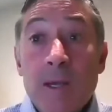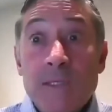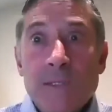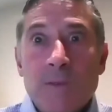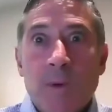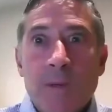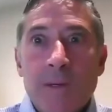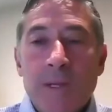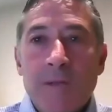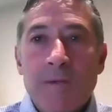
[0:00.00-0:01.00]
Lunch is
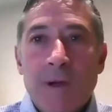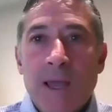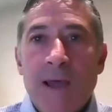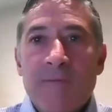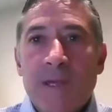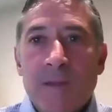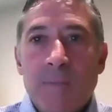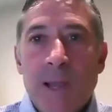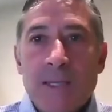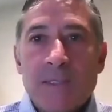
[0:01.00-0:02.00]
when kids are going to have to take
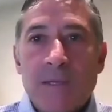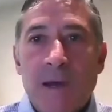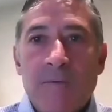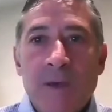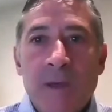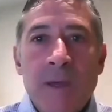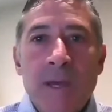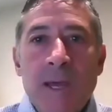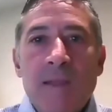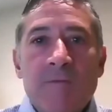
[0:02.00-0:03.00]
their masks off.
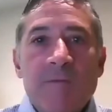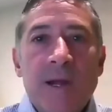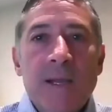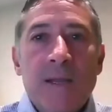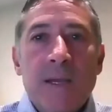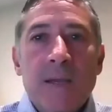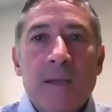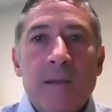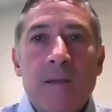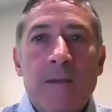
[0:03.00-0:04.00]
And then
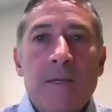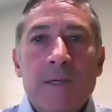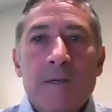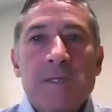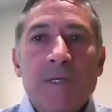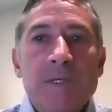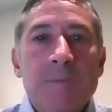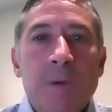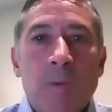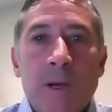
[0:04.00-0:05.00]
finally, your son
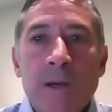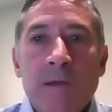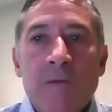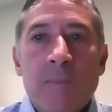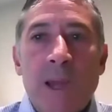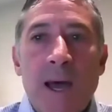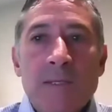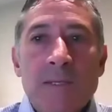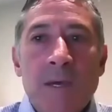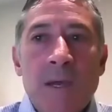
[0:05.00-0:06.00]
should be wearing his
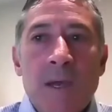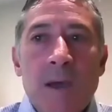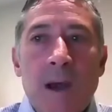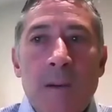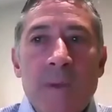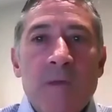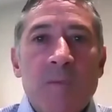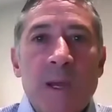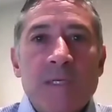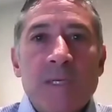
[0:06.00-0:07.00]
mask,
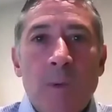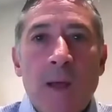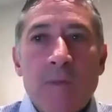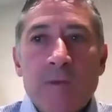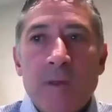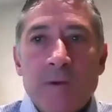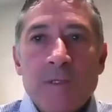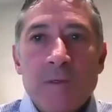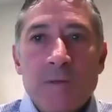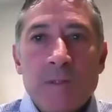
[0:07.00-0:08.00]
especially around those other
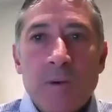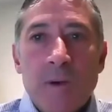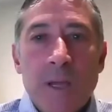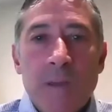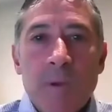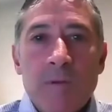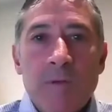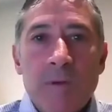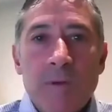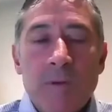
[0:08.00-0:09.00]
students who are unable
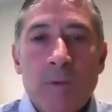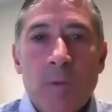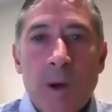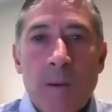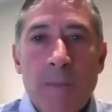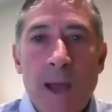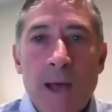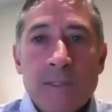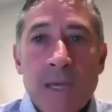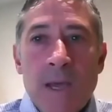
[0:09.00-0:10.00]
to wear a
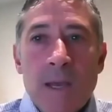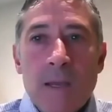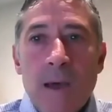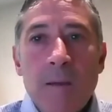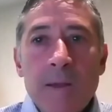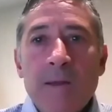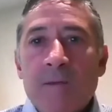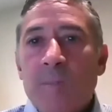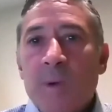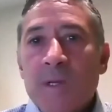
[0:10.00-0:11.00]
mask. Not only
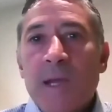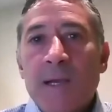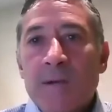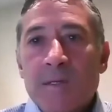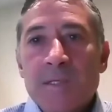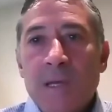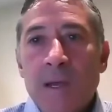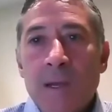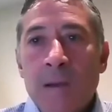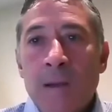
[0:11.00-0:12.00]
does it protect your
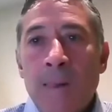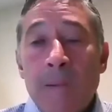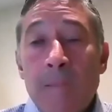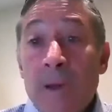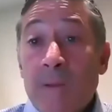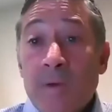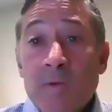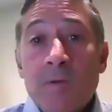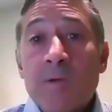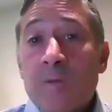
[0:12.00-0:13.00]
son, but
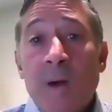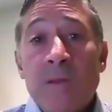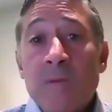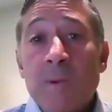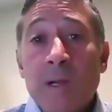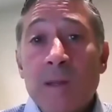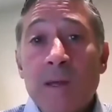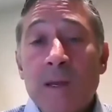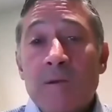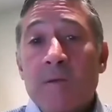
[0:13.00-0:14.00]
there's always a possibility
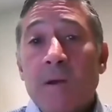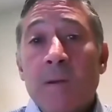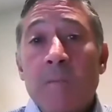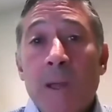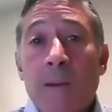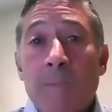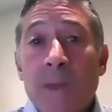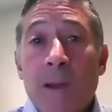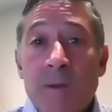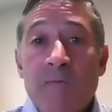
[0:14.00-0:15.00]
that your son might
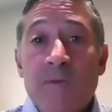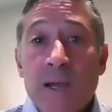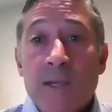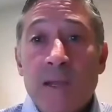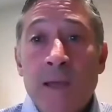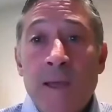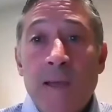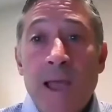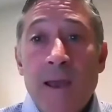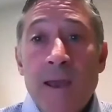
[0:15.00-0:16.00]
become infected,
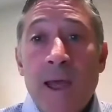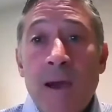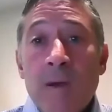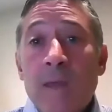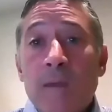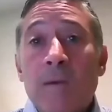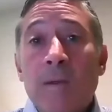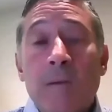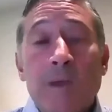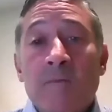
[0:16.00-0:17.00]
and now he
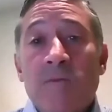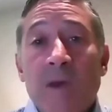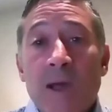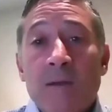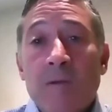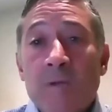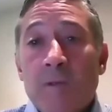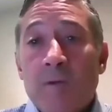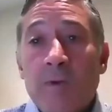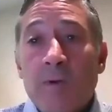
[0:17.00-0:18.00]
could infect those
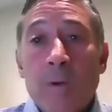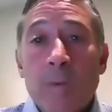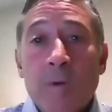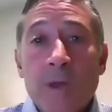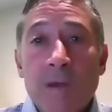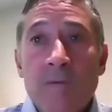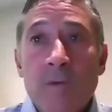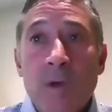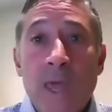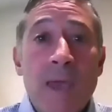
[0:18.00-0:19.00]
other vulnerable kids
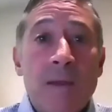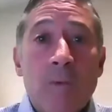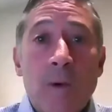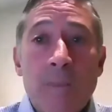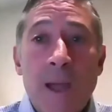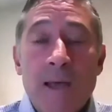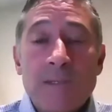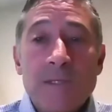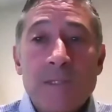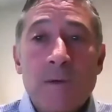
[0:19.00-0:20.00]
who can't wear a
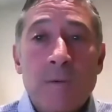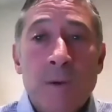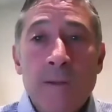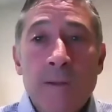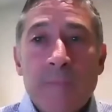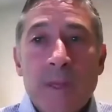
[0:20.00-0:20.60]
mask. So